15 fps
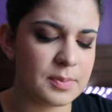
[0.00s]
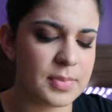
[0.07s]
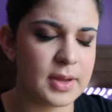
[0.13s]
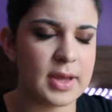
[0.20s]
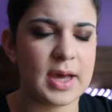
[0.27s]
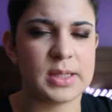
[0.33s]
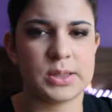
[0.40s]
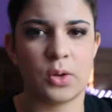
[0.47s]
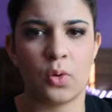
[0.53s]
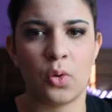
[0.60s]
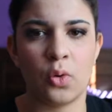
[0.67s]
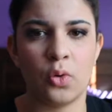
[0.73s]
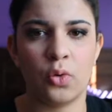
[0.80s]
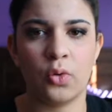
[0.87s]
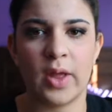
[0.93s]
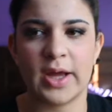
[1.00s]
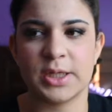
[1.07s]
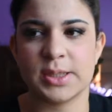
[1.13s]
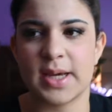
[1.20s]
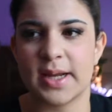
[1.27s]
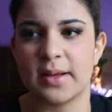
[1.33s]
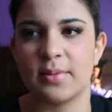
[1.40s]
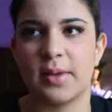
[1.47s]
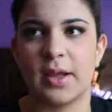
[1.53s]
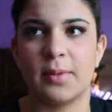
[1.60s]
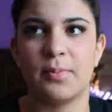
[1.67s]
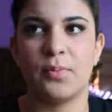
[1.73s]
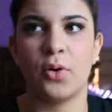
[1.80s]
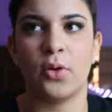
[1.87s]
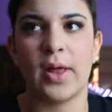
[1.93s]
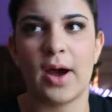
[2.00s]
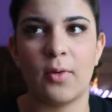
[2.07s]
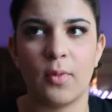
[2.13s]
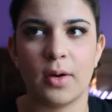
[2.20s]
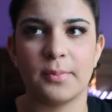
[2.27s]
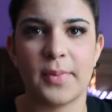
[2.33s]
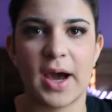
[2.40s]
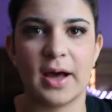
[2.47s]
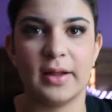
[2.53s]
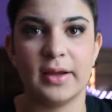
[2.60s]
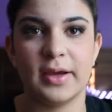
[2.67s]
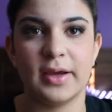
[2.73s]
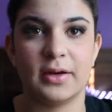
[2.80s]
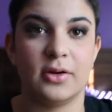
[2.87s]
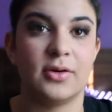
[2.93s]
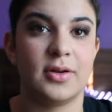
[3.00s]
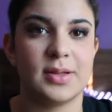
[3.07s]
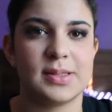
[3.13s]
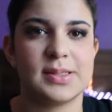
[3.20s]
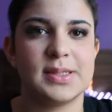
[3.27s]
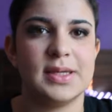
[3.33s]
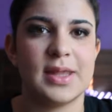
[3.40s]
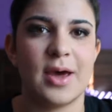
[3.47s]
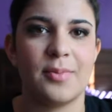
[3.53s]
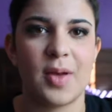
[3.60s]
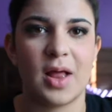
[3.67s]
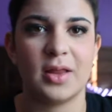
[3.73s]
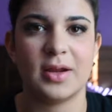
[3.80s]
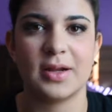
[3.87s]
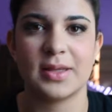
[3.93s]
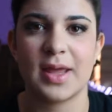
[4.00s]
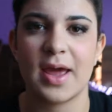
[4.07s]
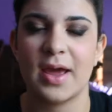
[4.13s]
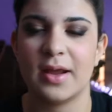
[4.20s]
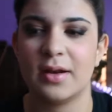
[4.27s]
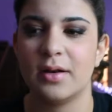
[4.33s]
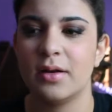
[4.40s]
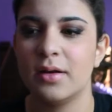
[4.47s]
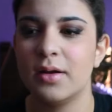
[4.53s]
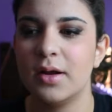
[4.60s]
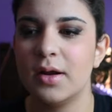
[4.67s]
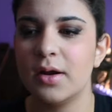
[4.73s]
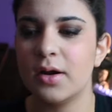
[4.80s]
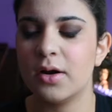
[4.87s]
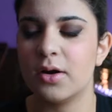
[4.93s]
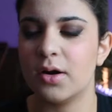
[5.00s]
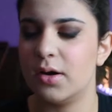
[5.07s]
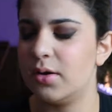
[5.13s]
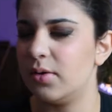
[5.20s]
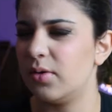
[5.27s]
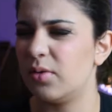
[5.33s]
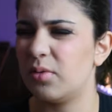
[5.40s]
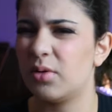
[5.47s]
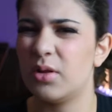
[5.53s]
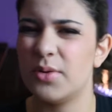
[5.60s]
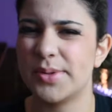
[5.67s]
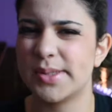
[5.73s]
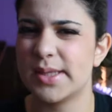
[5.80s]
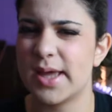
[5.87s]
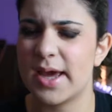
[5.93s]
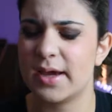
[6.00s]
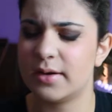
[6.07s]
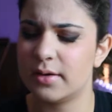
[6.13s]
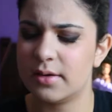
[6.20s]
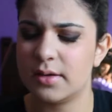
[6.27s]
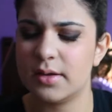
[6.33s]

but as a whole, I just kind of, like, pull out one palette, and you're going to see that palette at the end. or close to the end.